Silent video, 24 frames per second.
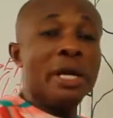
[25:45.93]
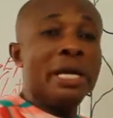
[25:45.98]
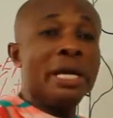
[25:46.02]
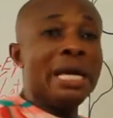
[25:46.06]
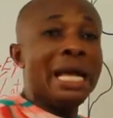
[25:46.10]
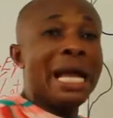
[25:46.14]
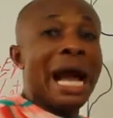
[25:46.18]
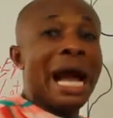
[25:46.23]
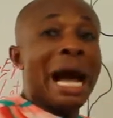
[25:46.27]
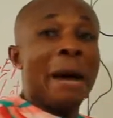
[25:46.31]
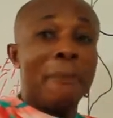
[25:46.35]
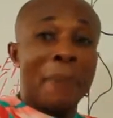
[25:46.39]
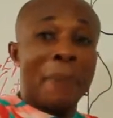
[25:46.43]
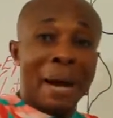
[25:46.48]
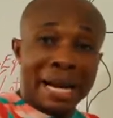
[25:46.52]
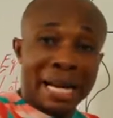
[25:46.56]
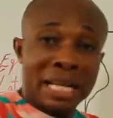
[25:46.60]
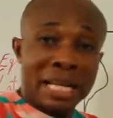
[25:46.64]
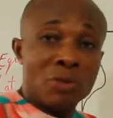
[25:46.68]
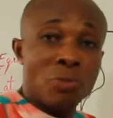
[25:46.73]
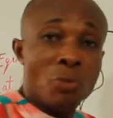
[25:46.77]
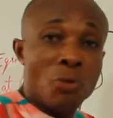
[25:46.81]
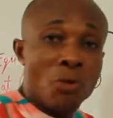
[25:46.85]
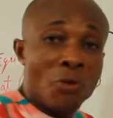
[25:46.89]
the
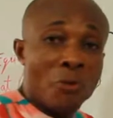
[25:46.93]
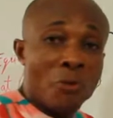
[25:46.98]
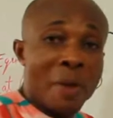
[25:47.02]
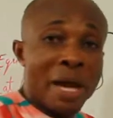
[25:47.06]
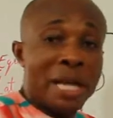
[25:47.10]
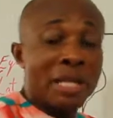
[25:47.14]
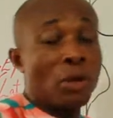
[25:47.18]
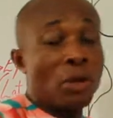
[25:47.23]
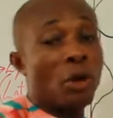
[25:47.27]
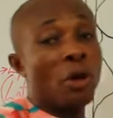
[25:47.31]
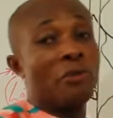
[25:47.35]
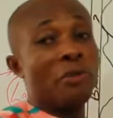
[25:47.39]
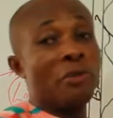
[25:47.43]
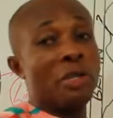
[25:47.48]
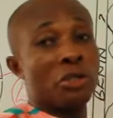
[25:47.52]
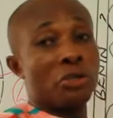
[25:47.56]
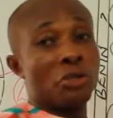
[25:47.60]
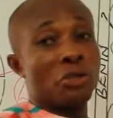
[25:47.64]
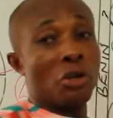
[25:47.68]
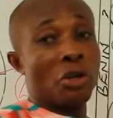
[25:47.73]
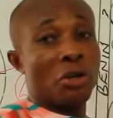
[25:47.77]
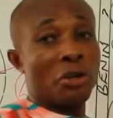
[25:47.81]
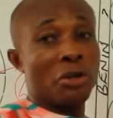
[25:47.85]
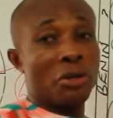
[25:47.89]
apparent movement of the
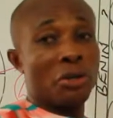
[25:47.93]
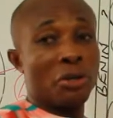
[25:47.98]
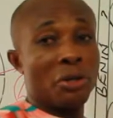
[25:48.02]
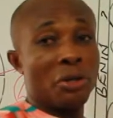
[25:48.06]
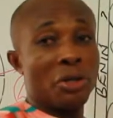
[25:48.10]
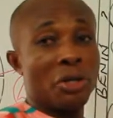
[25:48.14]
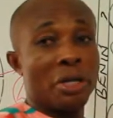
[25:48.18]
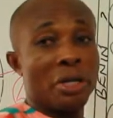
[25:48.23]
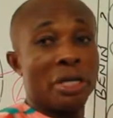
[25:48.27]
sun.